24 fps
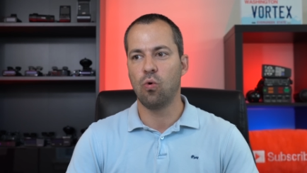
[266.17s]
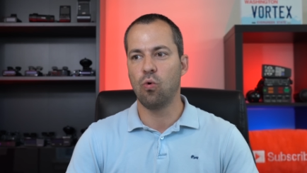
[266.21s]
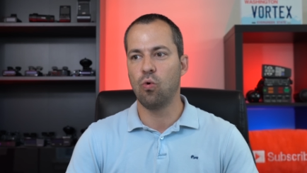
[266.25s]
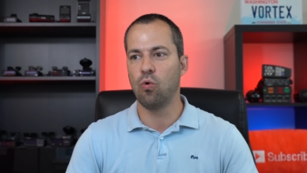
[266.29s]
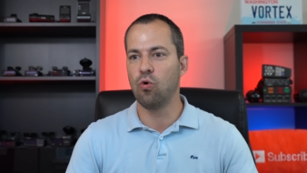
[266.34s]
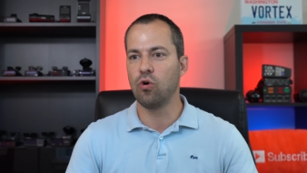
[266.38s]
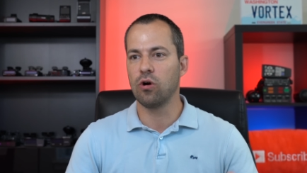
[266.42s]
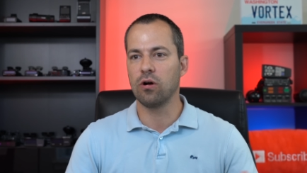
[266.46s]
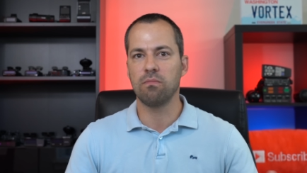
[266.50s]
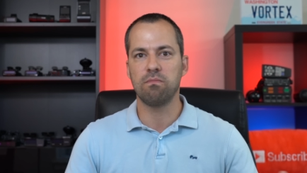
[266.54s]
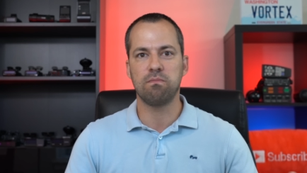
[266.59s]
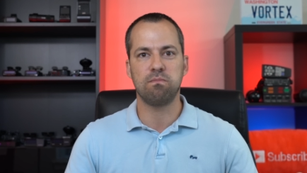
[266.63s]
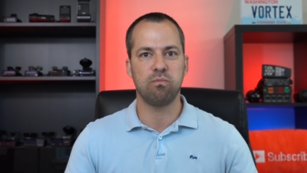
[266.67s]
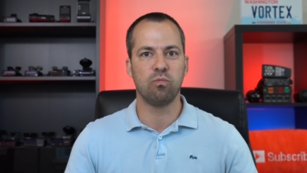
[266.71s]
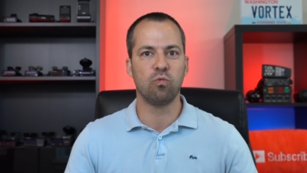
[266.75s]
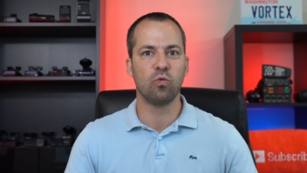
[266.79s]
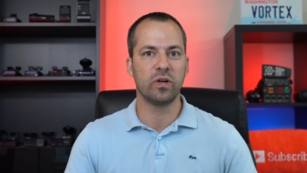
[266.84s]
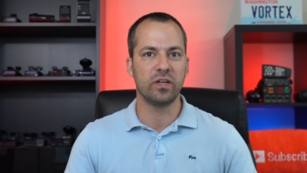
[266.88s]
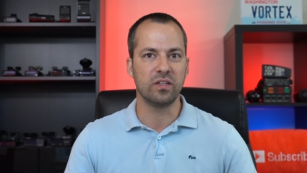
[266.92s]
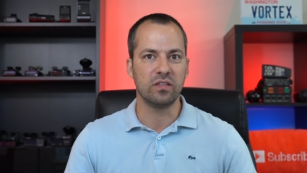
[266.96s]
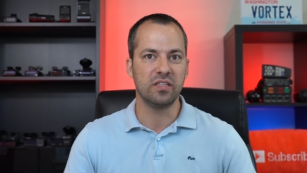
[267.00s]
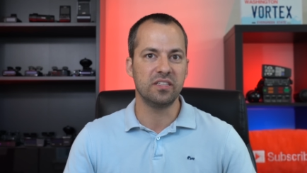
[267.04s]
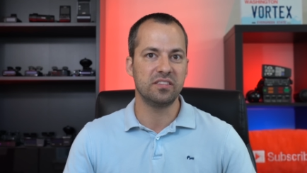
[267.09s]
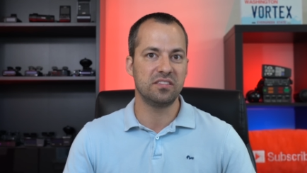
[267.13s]
or
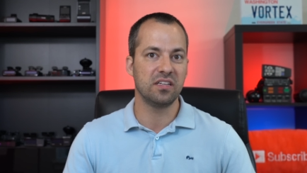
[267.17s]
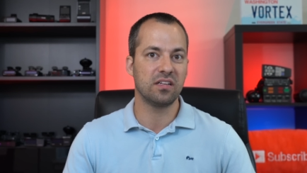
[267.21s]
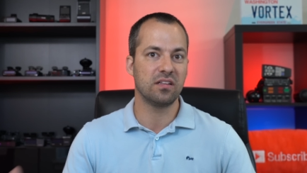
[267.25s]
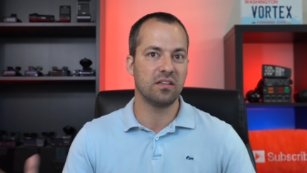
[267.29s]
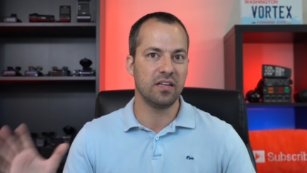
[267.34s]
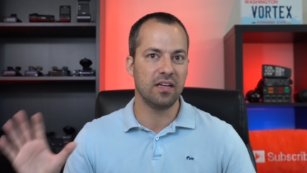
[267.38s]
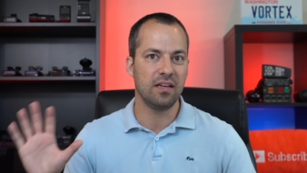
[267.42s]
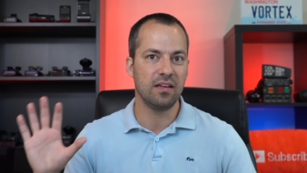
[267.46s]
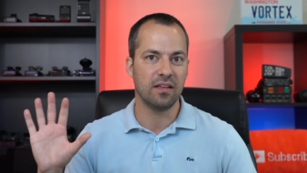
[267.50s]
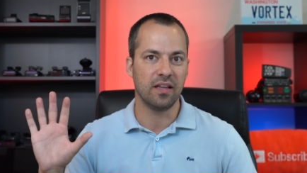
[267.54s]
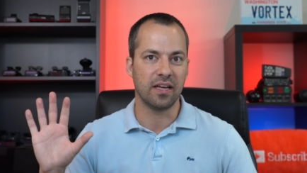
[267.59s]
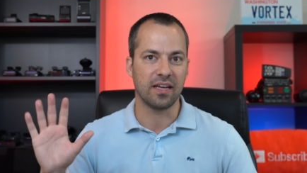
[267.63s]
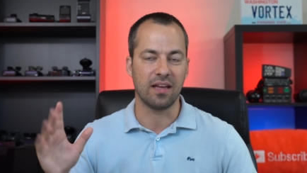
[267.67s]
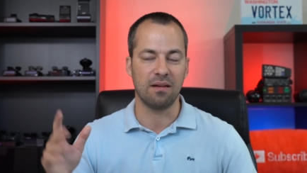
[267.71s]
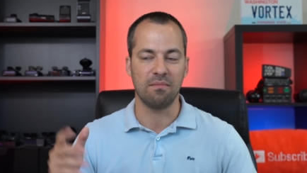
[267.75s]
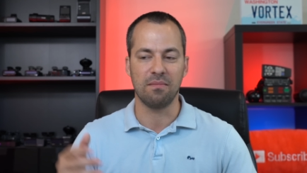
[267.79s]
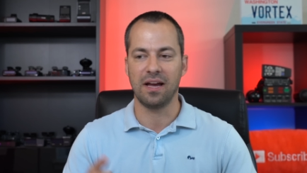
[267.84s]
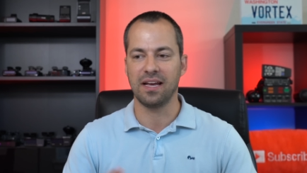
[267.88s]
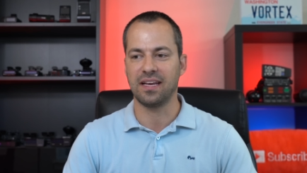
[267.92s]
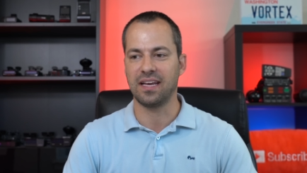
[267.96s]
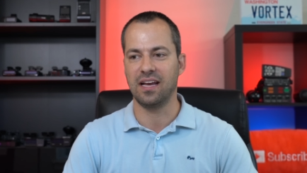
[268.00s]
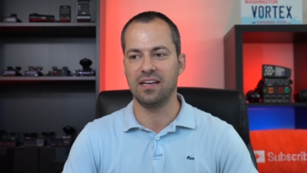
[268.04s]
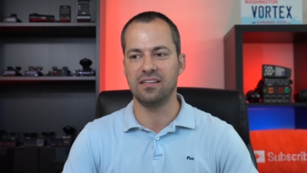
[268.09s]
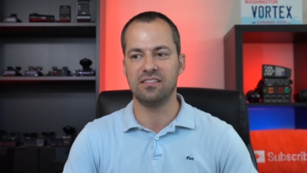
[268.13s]
realistically, like in
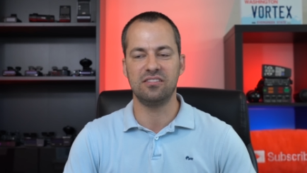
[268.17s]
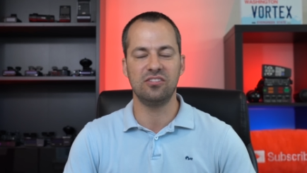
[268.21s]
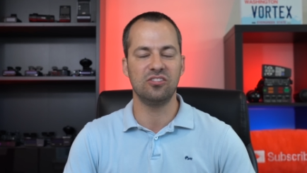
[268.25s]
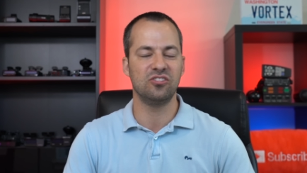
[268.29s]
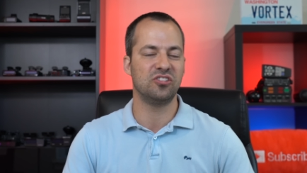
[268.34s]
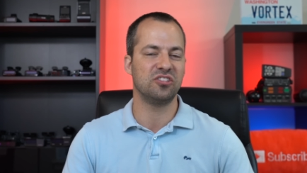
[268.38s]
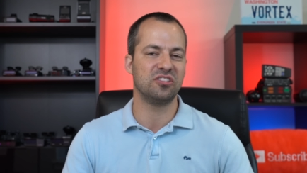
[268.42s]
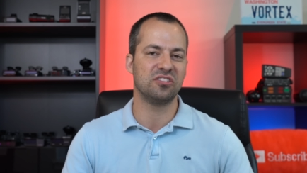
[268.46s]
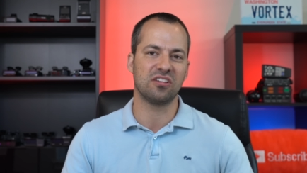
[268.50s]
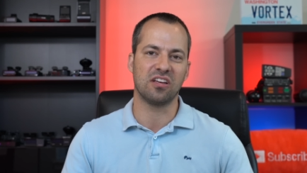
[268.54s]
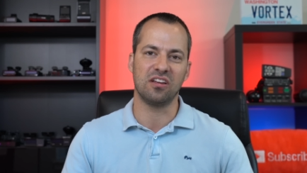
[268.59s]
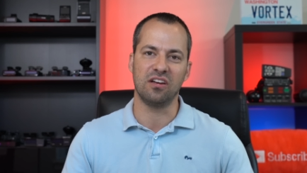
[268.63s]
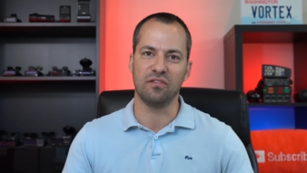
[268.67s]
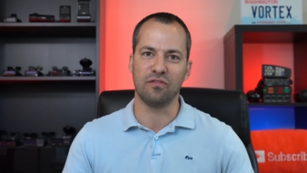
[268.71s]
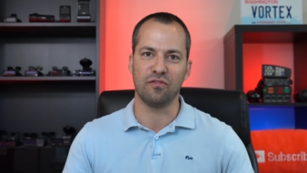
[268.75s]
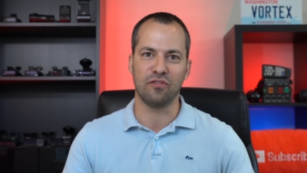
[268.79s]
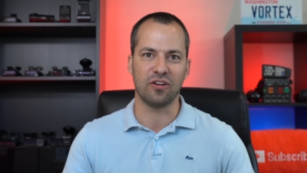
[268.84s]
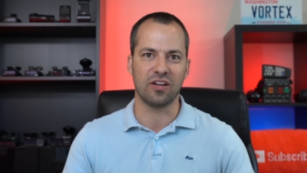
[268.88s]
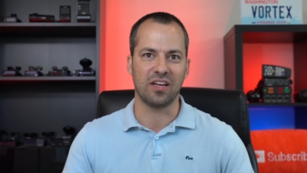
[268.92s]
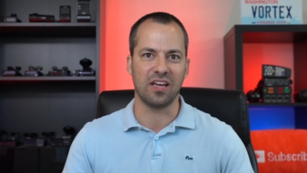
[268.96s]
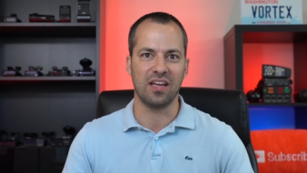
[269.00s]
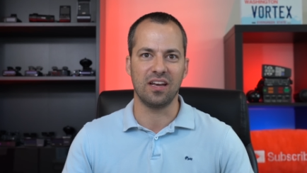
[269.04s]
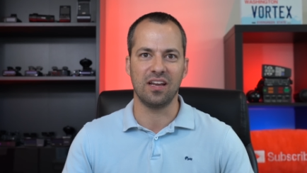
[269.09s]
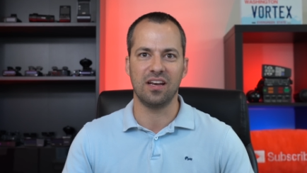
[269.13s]
my case, you're just going to
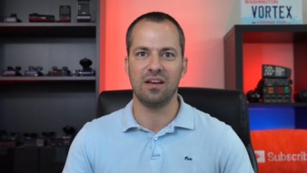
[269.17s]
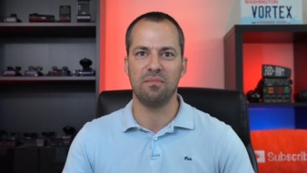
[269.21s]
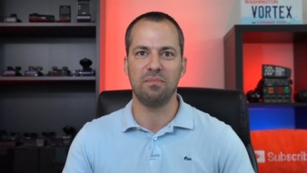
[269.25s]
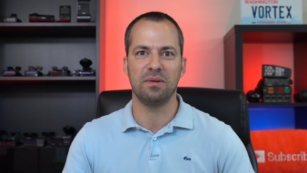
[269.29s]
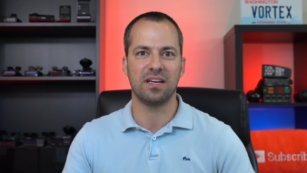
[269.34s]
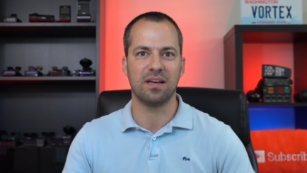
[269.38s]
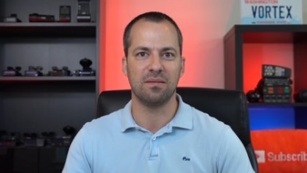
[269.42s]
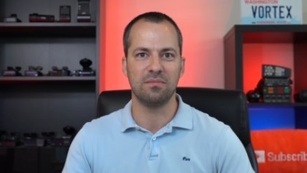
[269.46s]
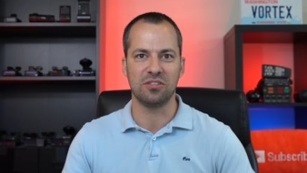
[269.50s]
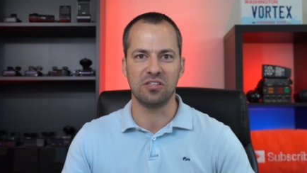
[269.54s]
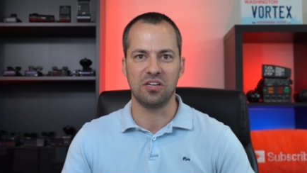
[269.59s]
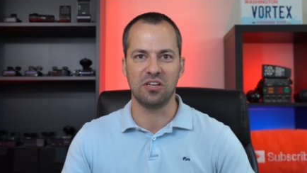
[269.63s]
forget and it becomes